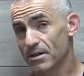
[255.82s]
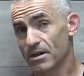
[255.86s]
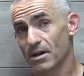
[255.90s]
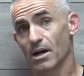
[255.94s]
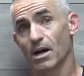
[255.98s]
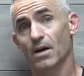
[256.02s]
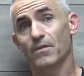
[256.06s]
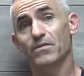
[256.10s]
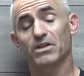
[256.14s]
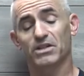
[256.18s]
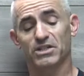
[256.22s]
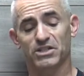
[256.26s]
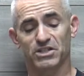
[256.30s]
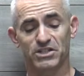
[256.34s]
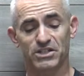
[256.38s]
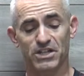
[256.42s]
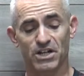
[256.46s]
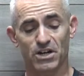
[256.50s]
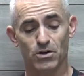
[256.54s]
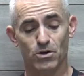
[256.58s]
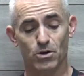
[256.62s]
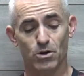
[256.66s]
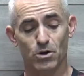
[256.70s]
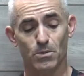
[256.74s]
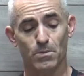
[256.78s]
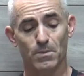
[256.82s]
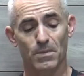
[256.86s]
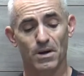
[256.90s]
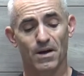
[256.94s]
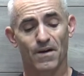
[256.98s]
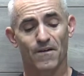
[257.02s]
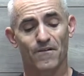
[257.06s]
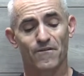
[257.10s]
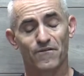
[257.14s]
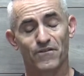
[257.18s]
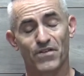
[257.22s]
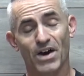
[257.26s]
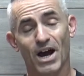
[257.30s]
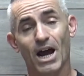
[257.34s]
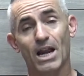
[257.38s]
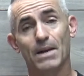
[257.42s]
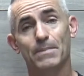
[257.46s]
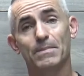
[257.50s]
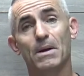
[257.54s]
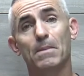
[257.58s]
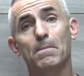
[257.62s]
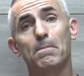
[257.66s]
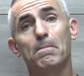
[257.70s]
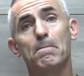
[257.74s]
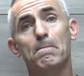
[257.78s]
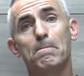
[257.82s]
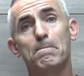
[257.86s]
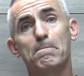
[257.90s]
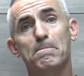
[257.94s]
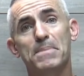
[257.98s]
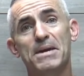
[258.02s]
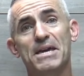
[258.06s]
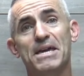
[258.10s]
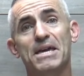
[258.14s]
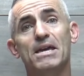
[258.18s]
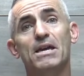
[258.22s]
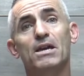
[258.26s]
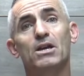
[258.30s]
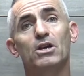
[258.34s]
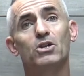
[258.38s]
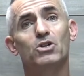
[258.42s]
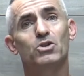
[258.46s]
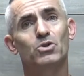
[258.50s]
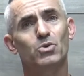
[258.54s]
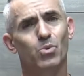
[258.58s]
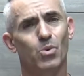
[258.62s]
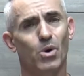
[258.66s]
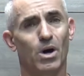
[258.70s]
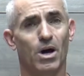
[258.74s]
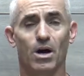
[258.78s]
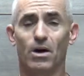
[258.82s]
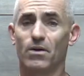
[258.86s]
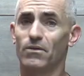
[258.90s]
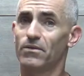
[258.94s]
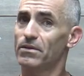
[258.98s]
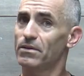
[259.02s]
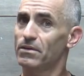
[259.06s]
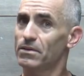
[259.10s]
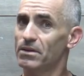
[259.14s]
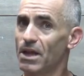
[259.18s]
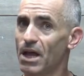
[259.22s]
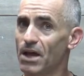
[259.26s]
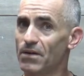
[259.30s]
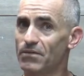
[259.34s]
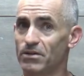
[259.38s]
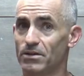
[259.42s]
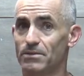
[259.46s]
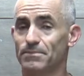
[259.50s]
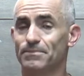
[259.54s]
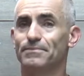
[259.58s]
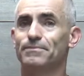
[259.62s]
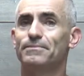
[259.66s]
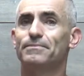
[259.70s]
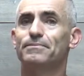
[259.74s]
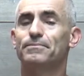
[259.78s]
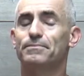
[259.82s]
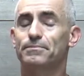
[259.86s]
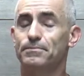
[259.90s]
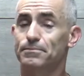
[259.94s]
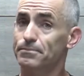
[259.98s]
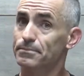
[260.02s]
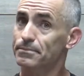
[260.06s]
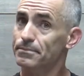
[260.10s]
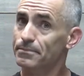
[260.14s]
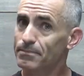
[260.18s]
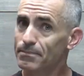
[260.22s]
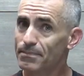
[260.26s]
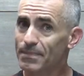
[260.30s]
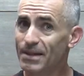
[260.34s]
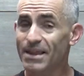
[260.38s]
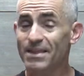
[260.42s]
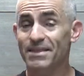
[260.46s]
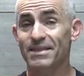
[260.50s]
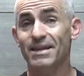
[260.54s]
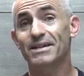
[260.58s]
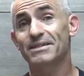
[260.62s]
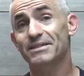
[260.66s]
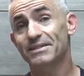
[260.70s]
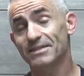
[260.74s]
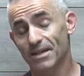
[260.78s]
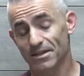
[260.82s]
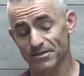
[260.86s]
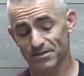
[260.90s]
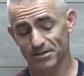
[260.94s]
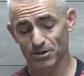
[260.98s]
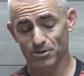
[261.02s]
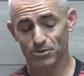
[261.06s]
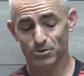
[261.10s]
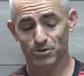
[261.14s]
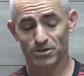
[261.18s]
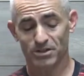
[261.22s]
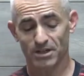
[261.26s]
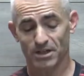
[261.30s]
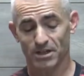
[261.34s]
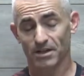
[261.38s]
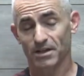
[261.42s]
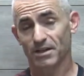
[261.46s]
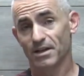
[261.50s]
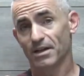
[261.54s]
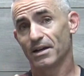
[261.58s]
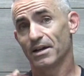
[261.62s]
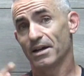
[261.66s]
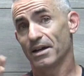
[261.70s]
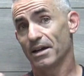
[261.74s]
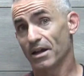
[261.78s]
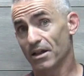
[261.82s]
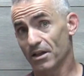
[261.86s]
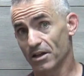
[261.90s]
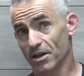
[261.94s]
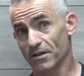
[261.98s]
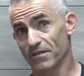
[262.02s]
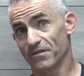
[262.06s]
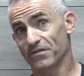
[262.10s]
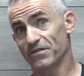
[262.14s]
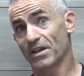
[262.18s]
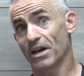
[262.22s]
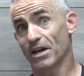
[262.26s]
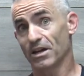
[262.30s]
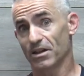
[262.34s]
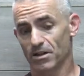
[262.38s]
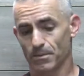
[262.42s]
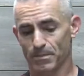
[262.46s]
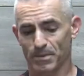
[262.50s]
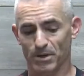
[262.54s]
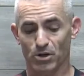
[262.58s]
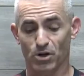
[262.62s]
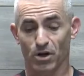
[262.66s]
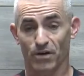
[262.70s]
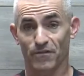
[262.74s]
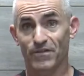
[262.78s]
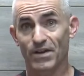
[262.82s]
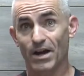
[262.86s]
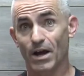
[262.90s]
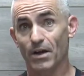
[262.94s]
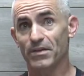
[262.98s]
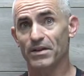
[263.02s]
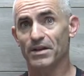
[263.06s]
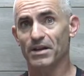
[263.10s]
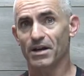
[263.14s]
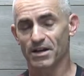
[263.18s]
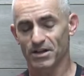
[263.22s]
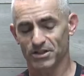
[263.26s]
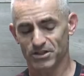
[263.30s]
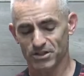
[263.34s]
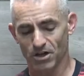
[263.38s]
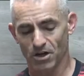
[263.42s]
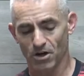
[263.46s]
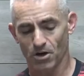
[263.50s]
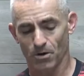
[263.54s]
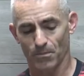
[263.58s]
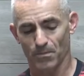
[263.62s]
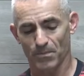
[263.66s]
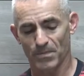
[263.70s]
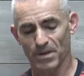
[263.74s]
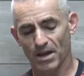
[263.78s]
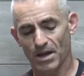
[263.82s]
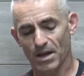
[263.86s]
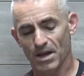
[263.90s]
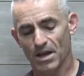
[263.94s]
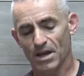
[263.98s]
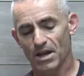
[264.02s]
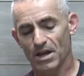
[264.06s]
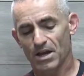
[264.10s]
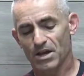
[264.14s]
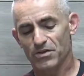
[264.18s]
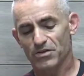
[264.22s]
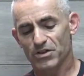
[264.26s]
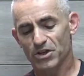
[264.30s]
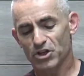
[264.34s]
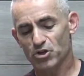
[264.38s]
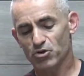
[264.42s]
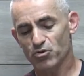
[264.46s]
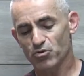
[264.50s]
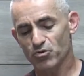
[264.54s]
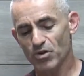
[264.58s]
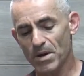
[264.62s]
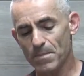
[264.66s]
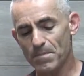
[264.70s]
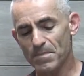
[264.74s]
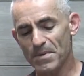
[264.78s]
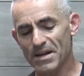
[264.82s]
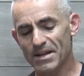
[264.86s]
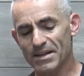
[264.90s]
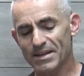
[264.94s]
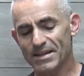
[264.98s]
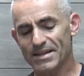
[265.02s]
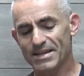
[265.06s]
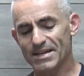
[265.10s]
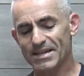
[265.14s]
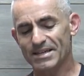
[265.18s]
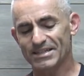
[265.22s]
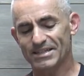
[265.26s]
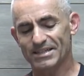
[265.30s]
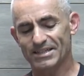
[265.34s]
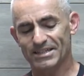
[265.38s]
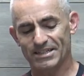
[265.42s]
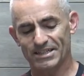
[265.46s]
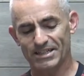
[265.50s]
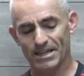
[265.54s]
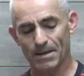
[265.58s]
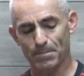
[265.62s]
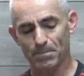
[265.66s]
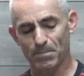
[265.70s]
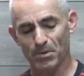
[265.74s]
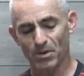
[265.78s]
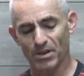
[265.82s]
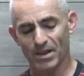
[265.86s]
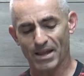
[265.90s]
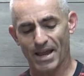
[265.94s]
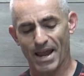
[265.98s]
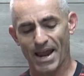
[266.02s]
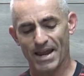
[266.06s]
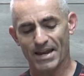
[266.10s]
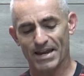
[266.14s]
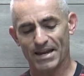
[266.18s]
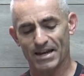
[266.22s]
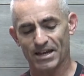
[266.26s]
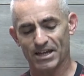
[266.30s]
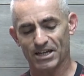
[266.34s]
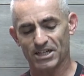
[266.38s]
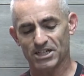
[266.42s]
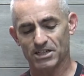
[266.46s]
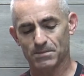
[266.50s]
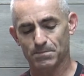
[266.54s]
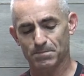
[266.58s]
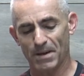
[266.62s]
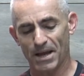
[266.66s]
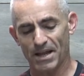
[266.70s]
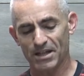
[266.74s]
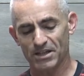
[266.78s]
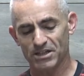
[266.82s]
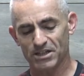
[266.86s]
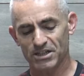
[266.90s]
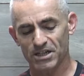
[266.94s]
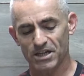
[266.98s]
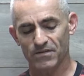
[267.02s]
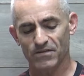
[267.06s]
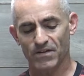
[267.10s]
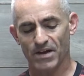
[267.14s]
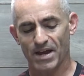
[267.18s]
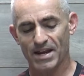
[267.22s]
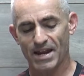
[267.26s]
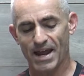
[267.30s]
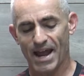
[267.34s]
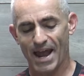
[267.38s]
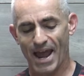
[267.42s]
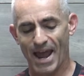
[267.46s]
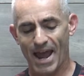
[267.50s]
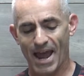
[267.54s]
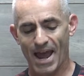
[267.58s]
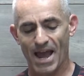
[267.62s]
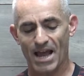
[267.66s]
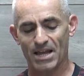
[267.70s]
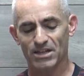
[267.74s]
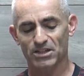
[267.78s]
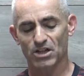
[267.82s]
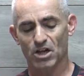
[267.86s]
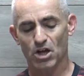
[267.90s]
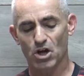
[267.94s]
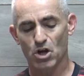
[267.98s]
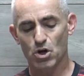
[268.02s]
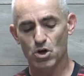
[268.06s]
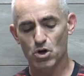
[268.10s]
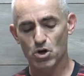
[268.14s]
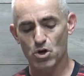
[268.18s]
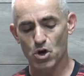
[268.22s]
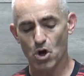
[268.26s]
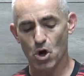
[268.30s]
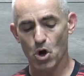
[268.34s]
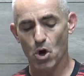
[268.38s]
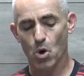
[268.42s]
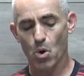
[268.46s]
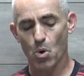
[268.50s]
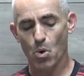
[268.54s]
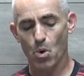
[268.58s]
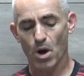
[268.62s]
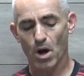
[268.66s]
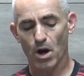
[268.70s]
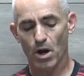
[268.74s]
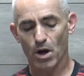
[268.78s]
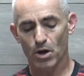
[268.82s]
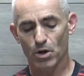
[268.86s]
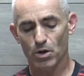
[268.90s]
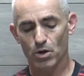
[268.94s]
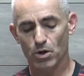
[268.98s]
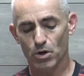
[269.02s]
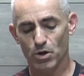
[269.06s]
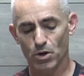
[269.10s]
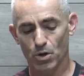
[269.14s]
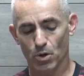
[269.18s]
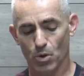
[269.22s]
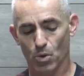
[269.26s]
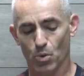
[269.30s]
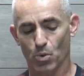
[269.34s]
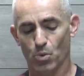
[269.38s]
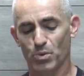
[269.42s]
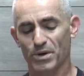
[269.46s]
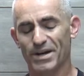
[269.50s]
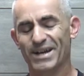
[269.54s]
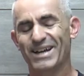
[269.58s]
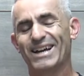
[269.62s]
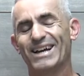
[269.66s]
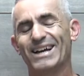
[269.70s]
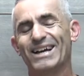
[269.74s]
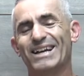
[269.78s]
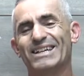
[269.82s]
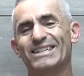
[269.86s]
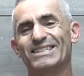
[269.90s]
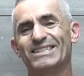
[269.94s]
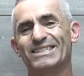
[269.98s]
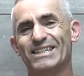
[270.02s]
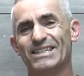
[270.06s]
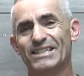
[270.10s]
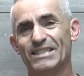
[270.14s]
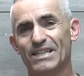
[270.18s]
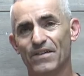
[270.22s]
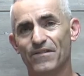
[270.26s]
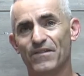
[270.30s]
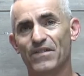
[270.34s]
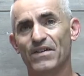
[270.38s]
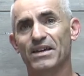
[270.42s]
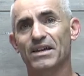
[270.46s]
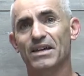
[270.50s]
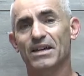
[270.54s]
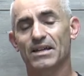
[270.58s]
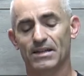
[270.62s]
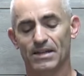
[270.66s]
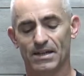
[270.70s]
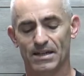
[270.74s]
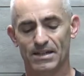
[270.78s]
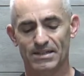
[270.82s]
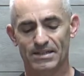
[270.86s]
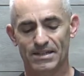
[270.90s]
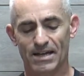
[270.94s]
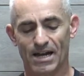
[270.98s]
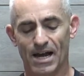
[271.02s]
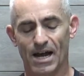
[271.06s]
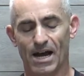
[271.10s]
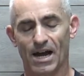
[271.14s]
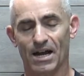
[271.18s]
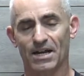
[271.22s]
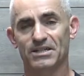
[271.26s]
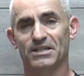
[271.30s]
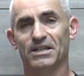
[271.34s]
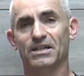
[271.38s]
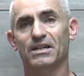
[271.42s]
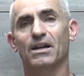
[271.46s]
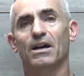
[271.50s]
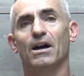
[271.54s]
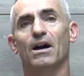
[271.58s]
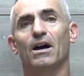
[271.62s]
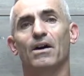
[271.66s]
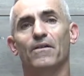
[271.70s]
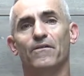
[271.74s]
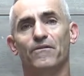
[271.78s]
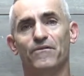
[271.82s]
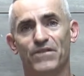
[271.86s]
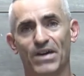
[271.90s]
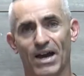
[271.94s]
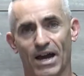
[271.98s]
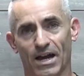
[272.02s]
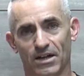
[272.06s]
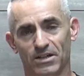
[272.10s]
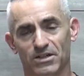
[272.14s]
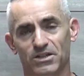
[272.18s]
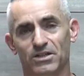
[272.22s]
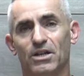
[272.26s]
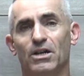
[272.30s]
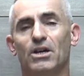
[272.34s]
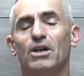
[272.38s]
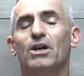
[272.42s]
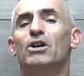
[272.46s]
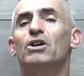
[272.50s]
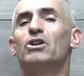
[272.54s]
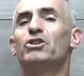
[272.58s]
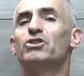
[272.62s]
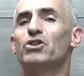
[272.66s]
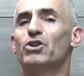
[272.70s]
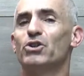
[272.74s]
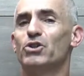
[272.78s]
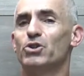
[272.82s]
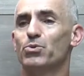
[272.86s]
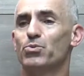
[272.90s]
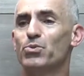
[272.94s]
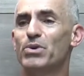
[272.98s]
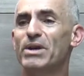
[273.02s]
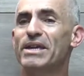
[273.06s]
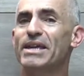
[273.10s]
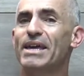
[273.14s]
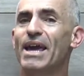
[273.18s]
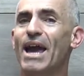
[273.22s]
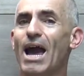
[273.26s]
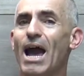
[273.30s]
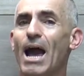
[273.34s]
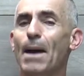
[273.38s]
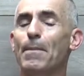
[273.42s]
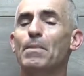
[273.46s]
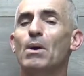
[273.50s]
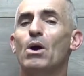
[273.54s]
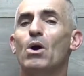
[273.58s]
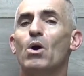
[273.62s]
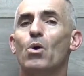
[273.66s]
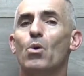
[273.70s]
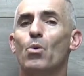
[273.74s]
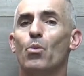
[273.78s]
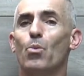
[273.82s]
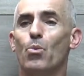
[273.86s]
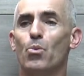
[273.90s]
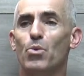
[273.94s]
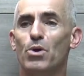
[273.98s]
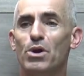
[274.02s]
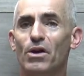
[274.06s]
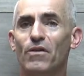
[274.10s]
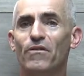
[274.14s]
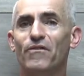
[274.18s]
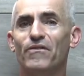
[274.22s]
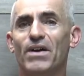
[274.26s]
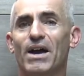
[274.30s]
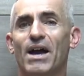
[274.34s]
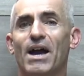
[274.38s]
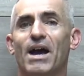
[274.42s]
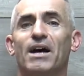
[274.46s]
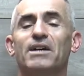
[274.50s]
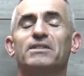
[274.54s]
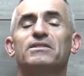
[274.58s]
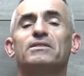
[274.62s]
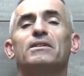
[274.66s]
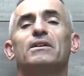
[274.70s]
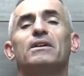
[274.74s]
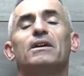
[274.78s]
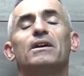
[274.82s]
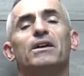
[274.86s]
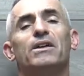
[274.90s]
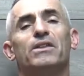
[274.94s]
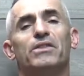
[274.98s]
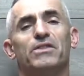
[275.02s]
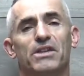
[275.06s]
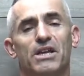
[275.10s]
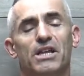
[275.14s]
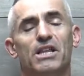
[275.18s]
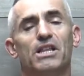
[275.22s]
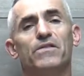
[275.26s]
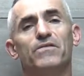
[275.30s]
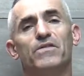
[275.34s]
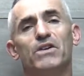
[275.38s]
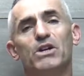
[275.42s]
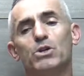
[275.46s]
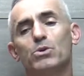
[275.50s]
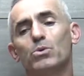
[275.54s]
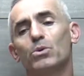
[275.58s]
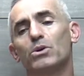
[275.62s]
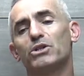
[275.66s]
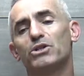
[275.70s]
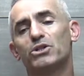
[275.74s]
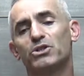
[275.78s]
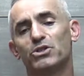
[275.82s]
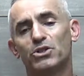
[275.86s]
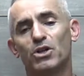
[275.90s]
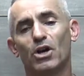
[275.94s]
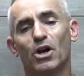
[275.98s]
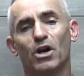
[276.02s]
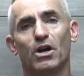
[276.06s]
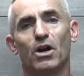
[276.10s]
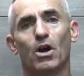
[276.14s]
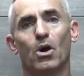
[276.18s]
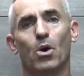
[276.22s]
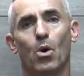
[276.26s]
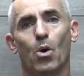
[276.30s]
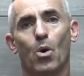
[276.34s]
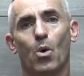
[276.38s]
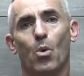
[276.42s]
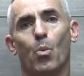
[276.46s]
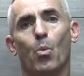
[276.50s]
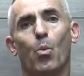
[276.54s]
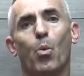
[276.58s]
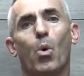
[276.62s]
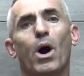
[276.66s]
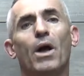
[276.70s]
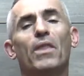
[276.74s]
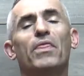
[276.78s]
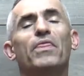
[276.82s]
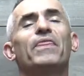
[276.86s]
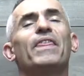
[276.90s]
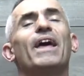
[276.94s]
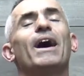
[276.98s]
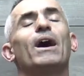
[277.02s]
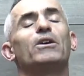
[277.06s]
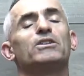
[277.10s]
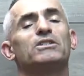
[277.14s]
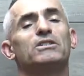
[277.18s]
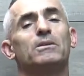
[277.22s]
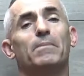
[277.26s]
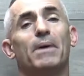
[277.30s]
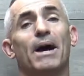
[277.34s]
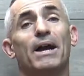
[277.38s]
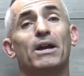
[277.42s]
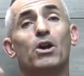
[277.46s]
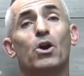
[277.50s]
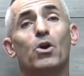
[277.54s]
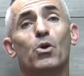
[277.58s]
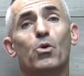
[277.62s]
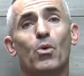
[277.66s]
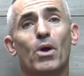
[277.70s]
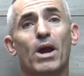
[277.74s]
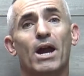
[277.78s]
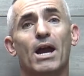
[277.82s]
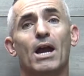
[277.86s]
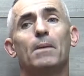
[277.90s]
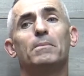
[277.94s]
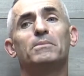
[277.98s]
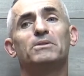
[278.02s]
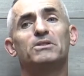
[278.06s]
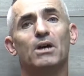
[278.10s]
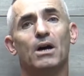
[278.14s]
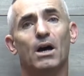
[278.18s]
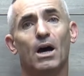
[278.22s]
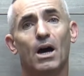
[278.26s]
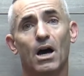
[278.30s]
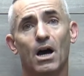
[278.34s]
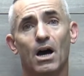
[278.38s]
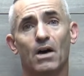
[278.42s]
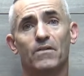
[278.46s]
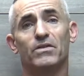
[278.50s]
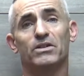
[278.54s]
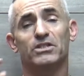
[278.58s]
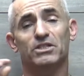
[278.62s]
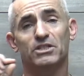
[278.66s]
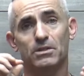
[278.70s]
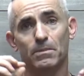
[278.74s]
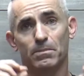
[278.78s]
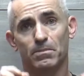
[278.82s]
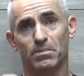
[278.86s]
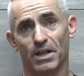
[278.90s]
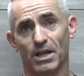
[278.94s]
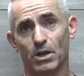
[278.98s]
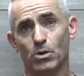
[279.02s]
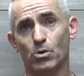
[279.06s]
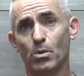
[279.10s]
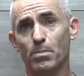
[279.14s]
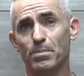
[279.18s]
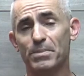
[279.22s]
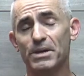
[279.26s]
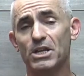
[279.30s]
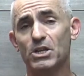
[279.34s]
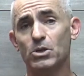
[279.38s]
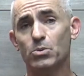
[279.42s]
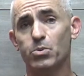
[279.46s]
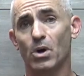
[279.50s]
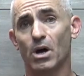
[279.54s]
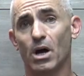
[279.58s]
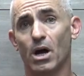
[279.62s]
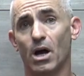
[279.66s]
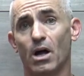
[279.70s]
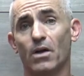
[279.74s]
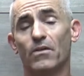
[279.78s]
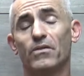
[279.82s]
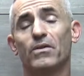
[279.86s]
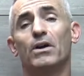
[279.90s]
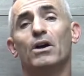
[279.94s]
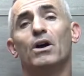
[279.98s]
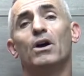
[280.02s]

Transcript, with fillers: of the serum vitamin B12 level. That sounds interesting, a little, not a little bit confounding on its own. The treatment is simple and inexpensive and has no known significant toxic effects. So to recap real fast, the individuals took 1,000 micrograms of a sublingual B12